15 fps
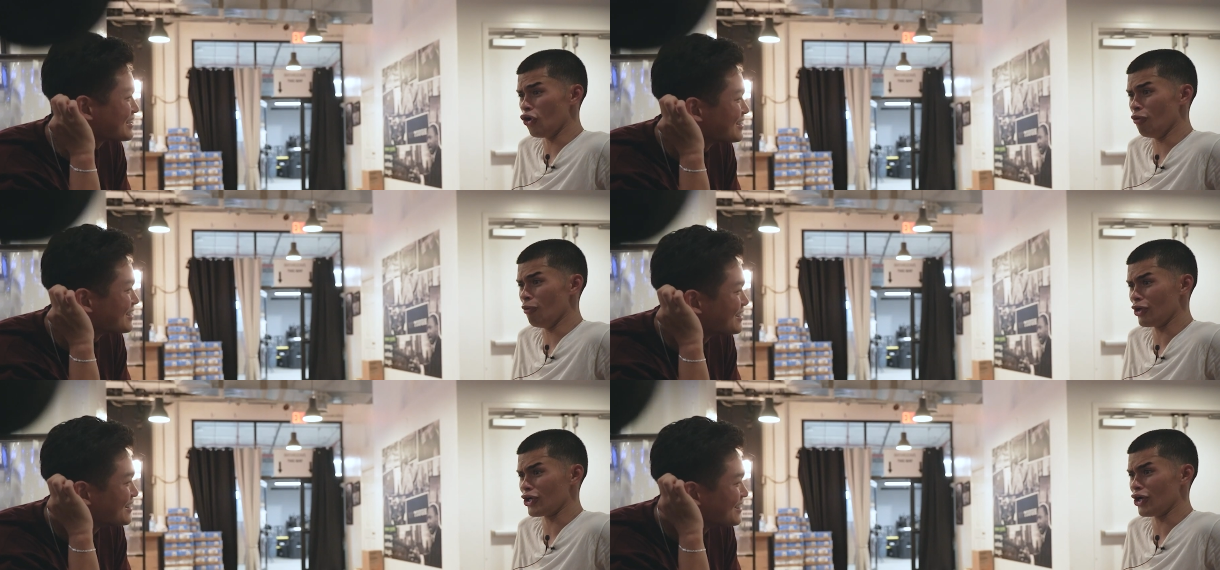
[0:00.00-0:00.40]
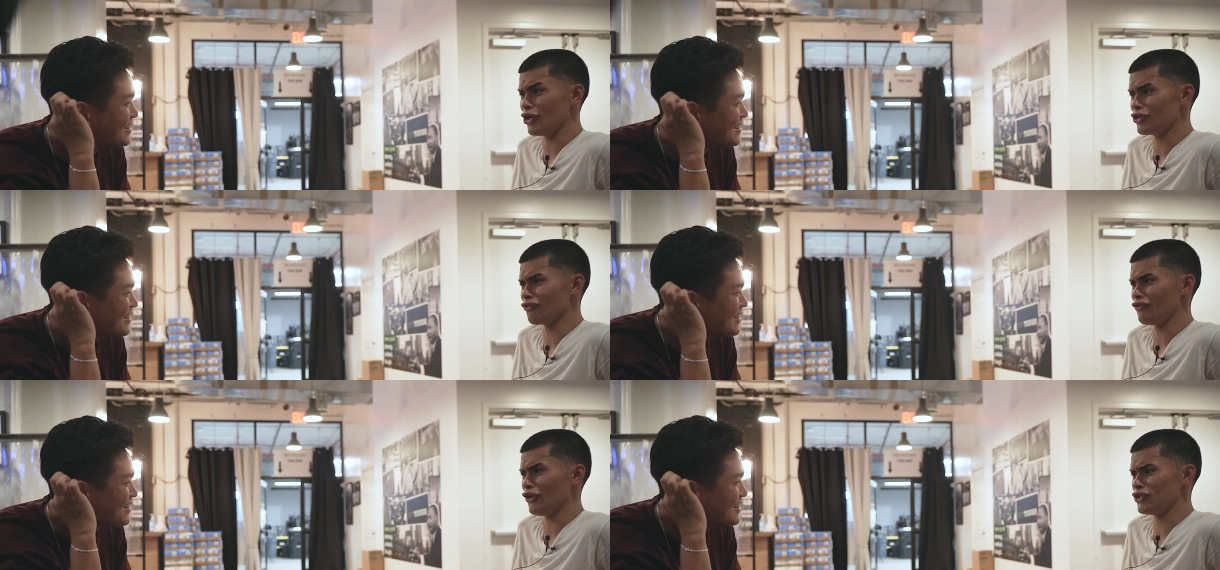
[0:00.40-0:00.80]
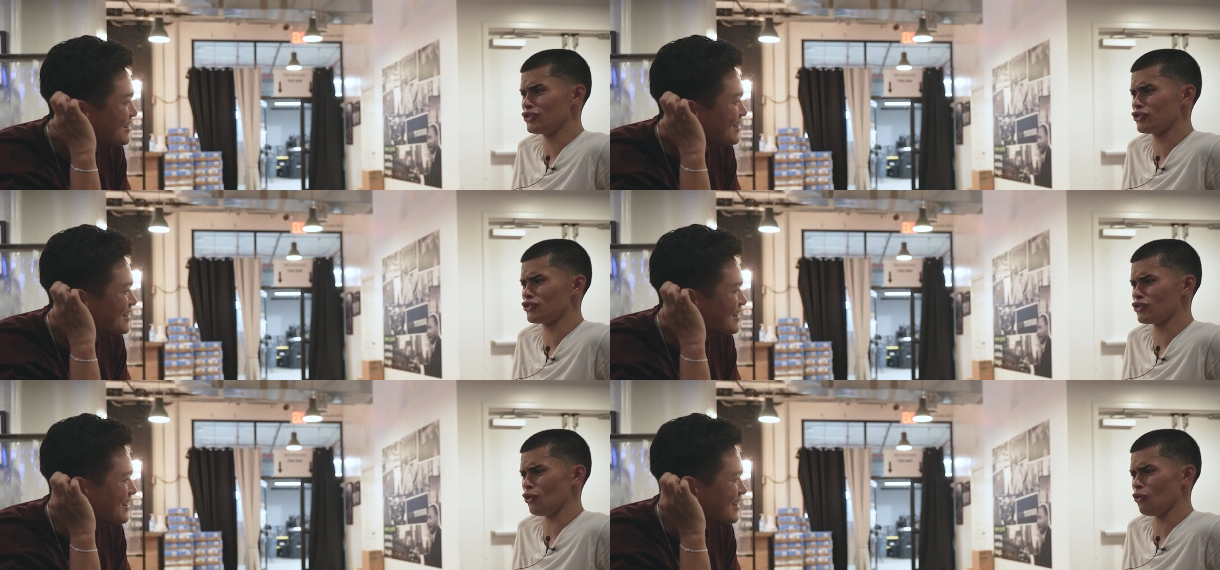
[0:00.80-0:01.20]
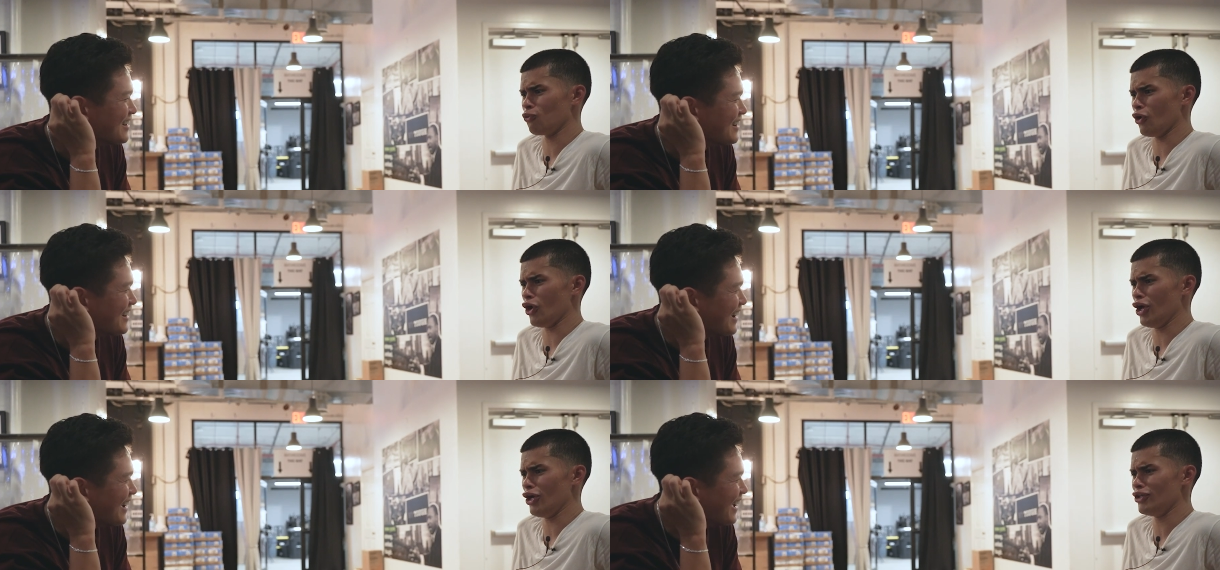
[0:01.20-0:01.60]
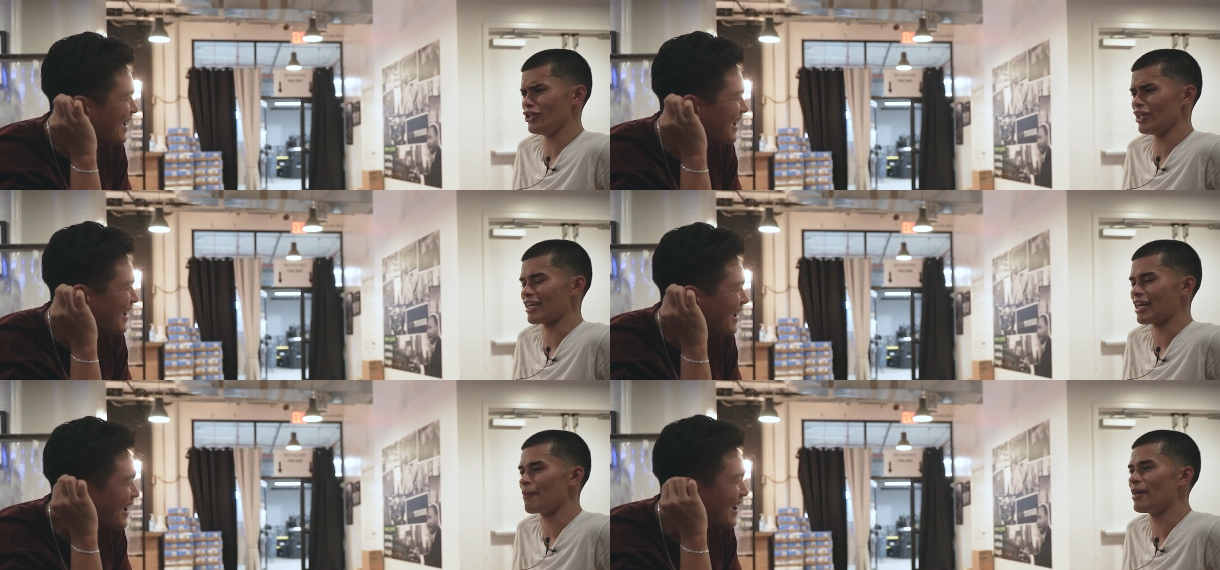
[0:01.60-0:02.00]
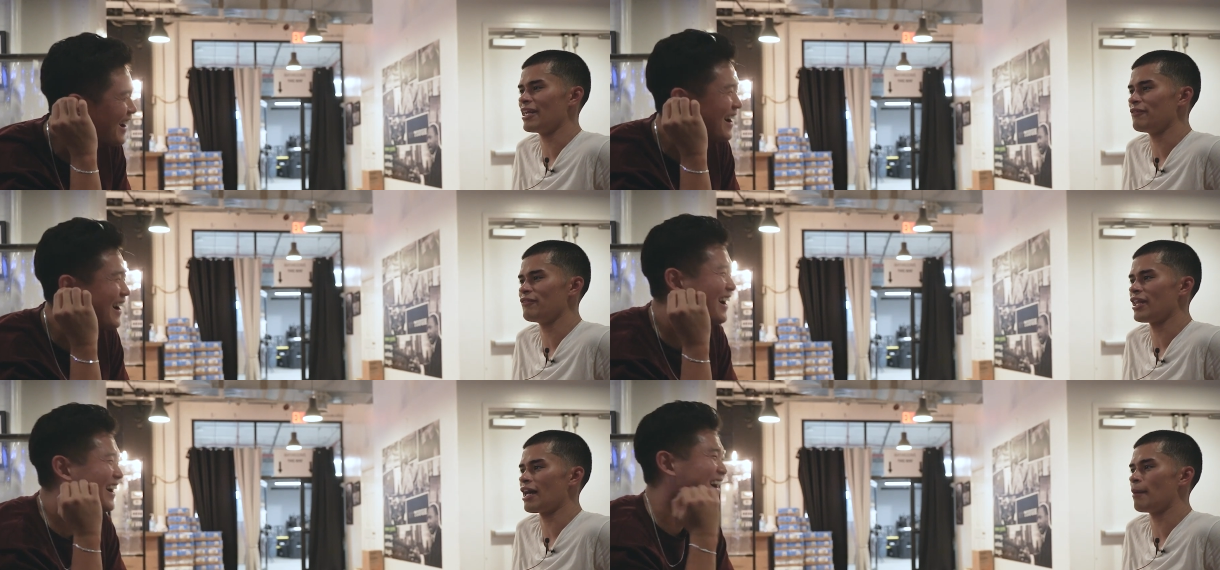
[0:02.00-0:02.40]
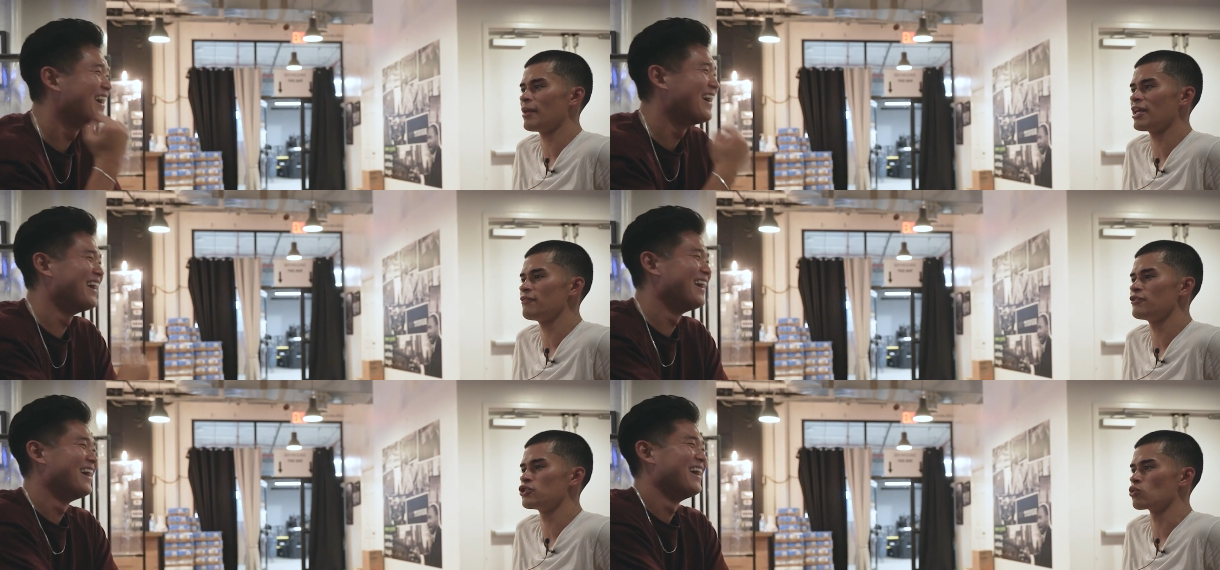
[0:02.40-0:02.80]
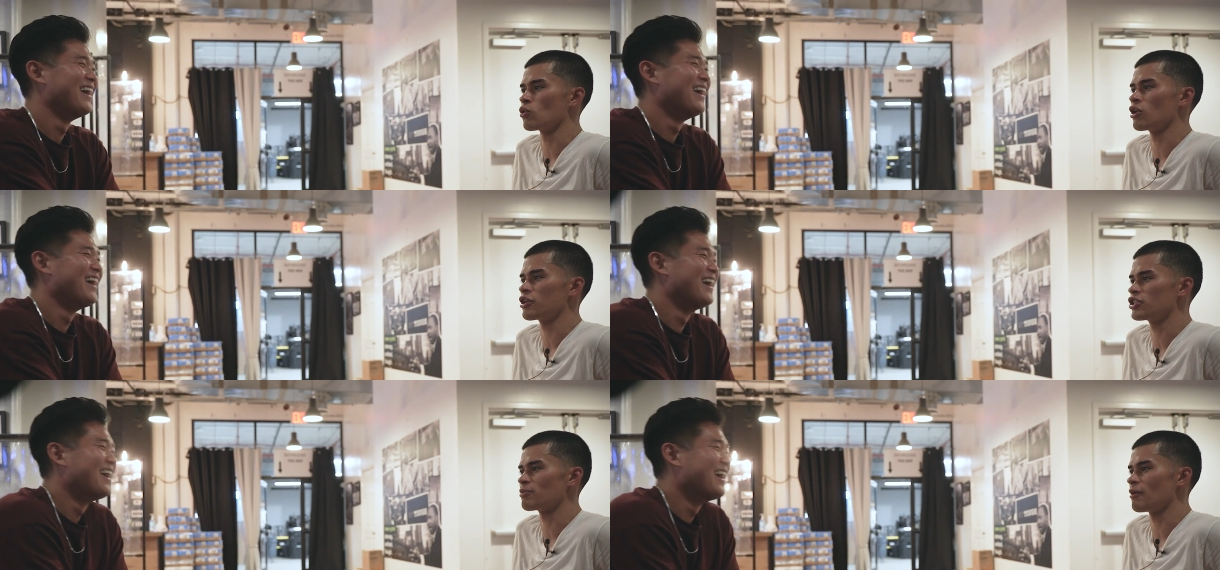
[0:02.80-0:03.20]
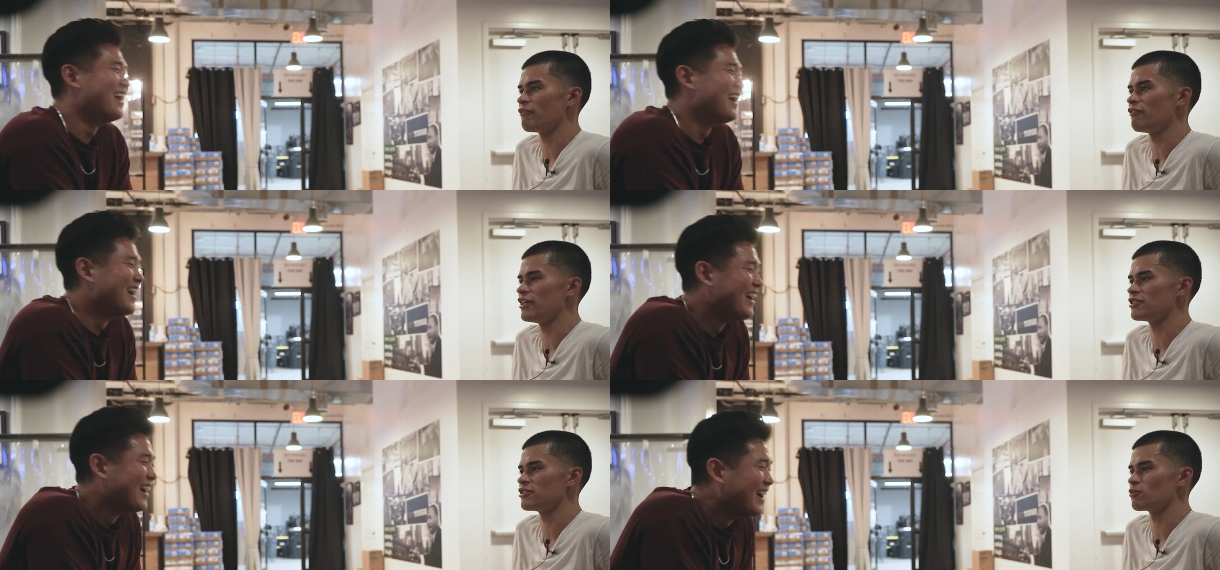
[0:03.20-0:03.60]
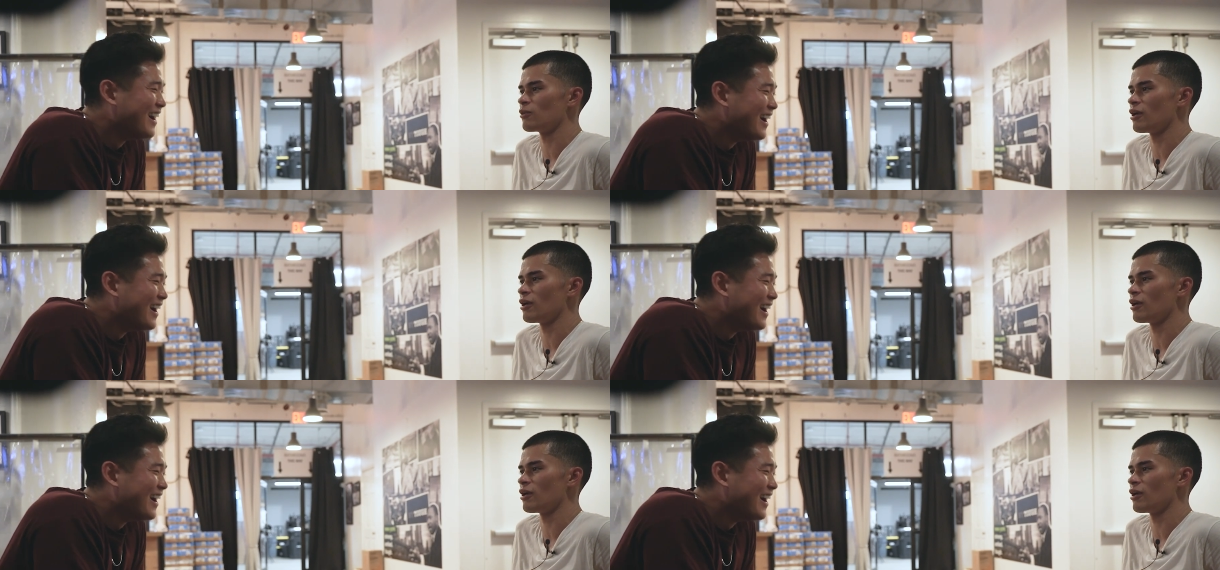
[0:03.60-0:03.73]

Speaker 1: "Oh my God, your face is so red." Like, I'm not even I'm not even drunk. Just my face is